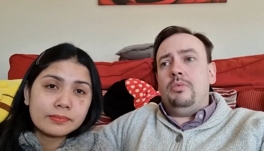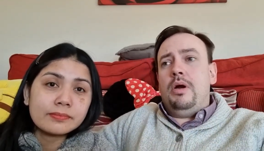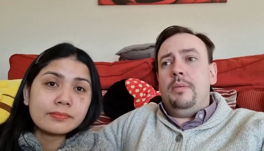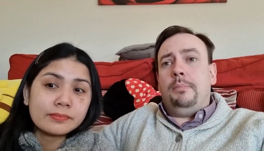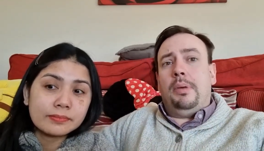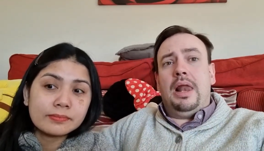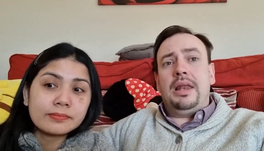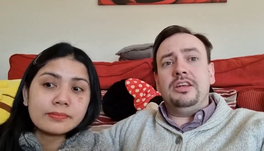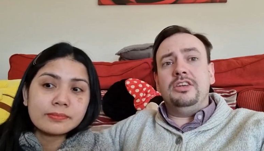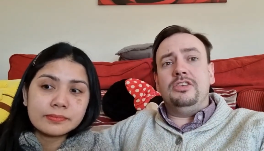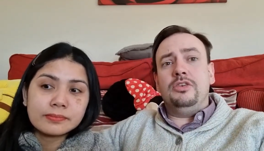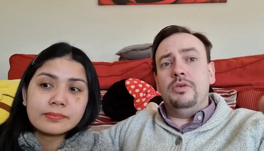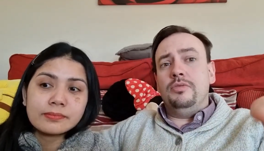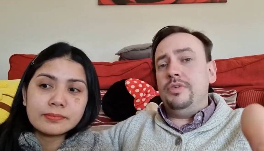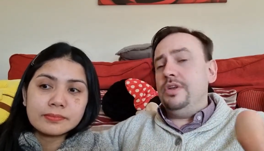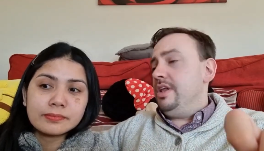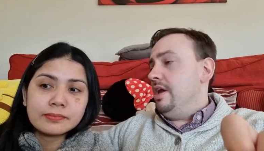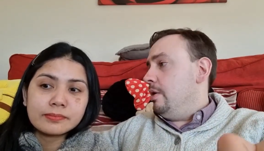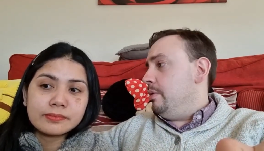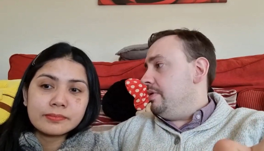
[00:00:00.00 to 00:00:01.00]
Speaker 1: We're planning to do a
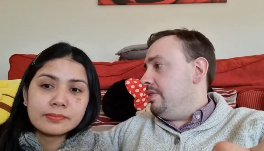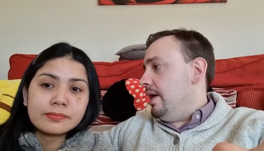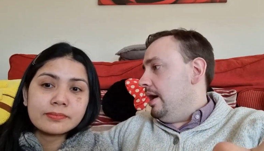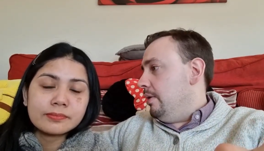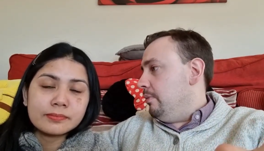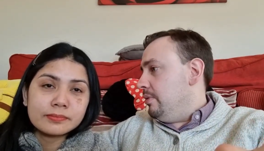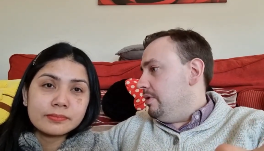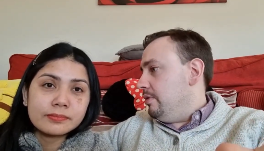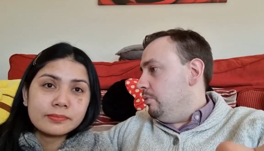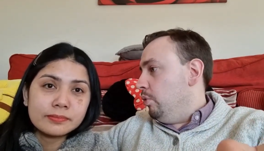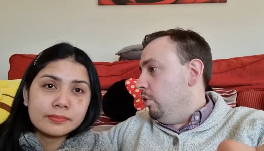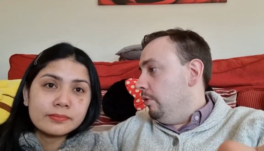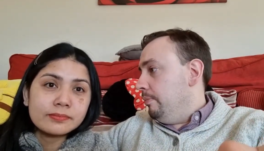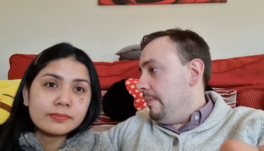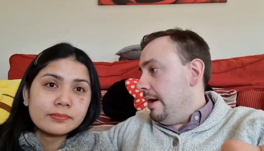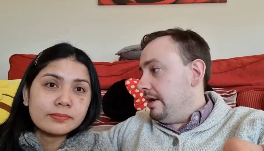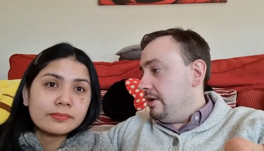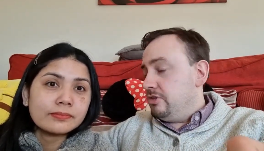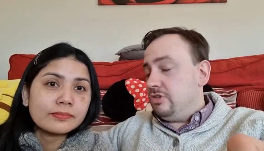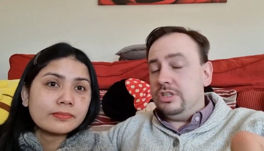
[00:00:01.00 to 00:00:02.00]
video with that with a ward
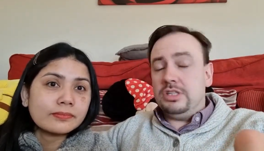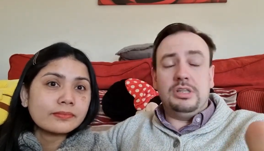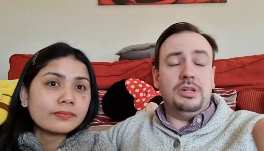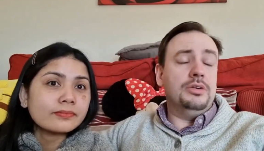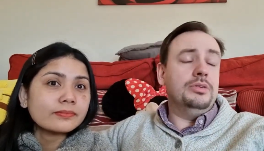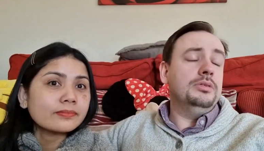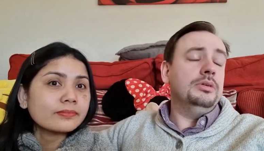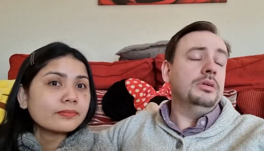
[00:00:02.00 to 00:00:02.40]
manager soon.